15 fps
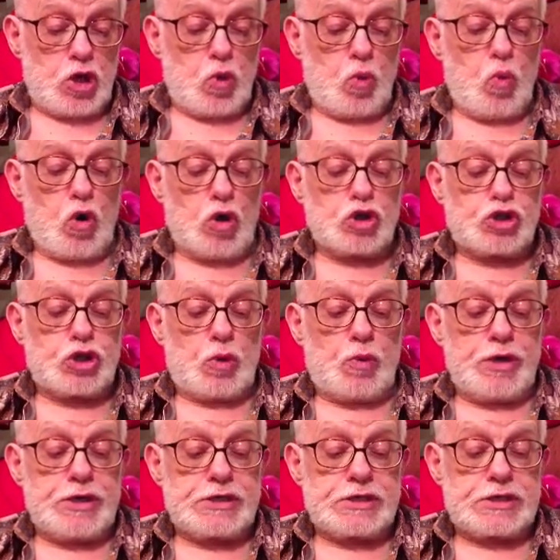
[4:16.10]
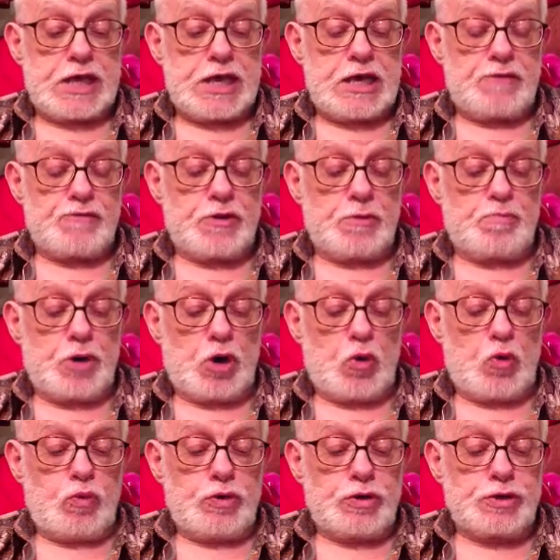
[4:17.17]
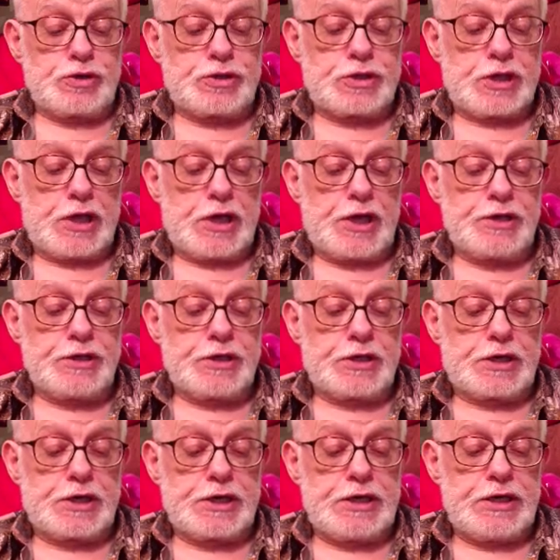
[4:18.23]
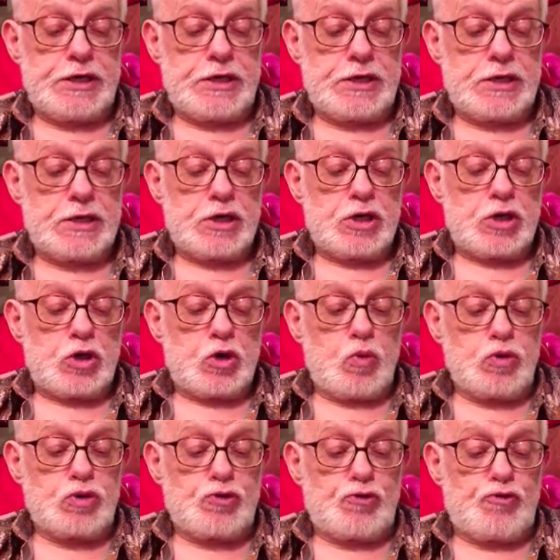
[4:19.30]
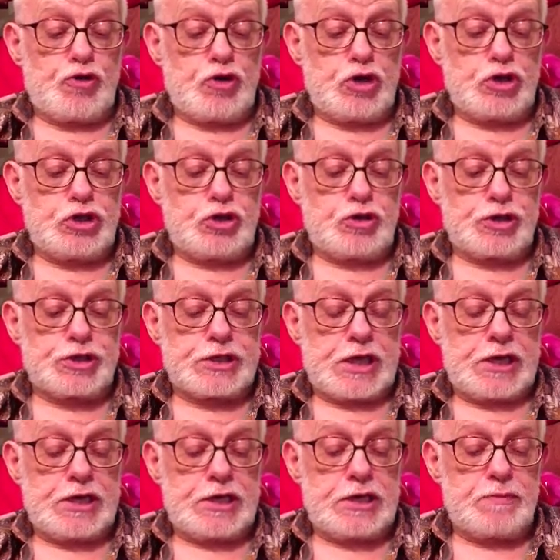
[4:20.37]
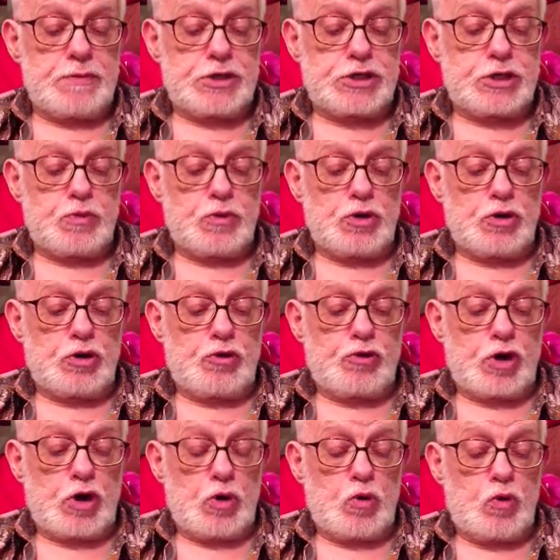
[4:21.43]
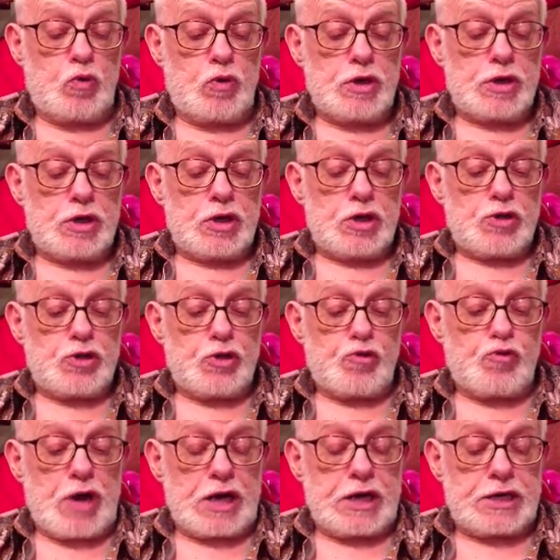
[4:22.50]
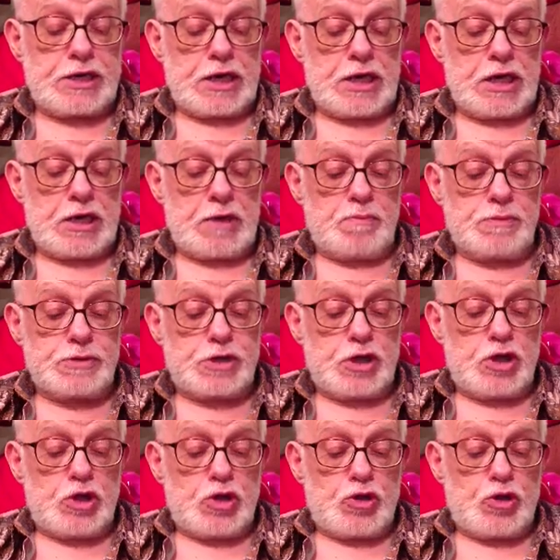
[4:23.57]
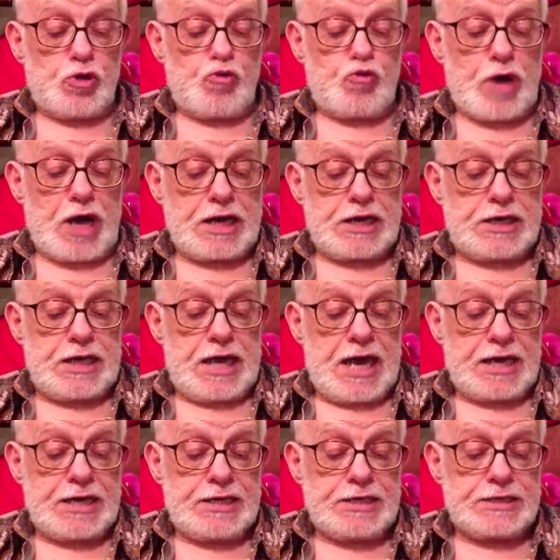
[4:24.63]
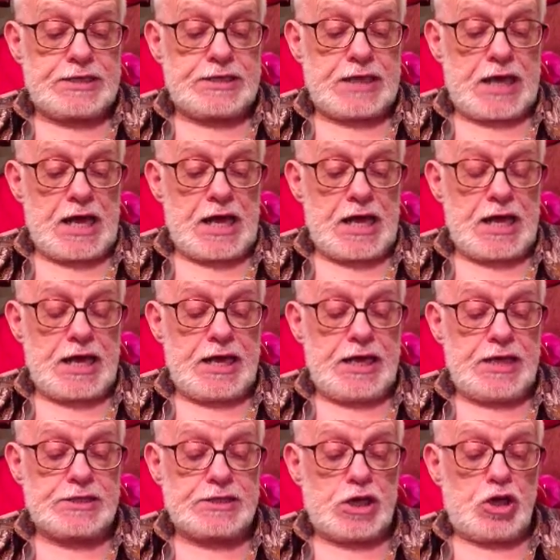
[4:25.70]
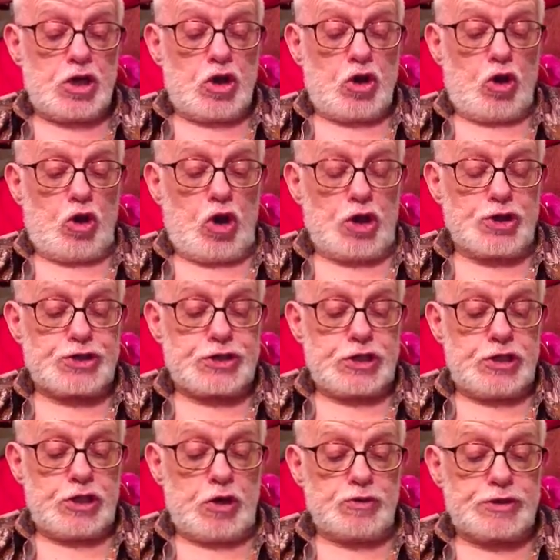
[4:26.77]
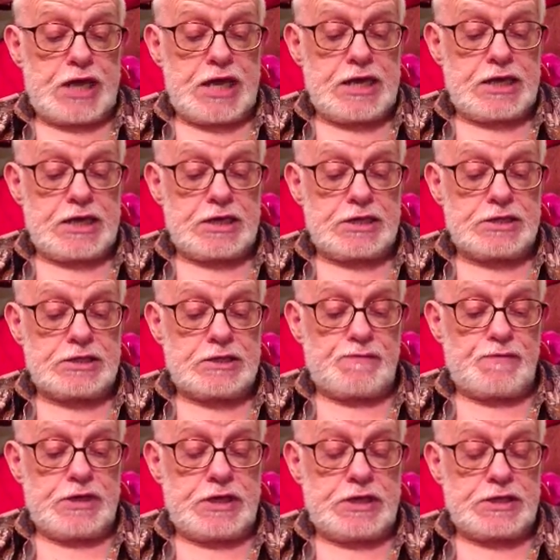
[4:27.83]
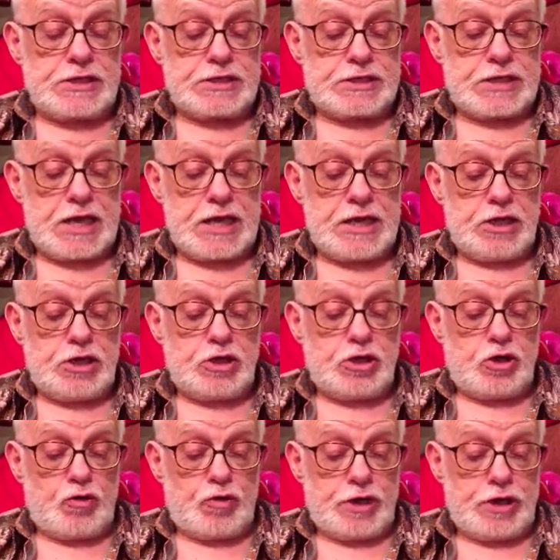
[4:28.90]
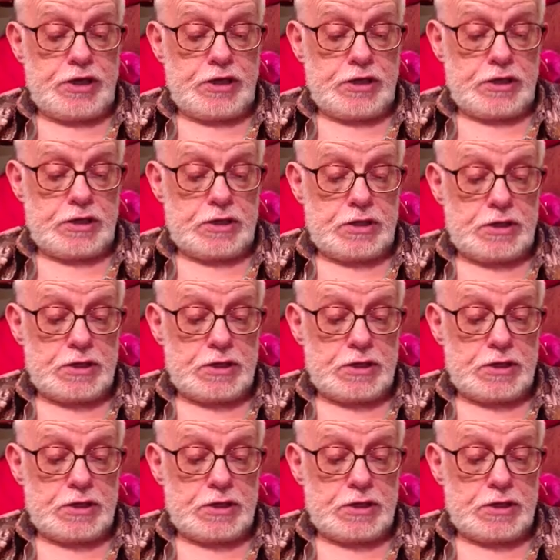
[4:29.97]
what shall we say of the bones, unclean, whose verdurous anonymity will grow, the ragged arms, the ragged heads and eyes, lost in those acres of the insane green?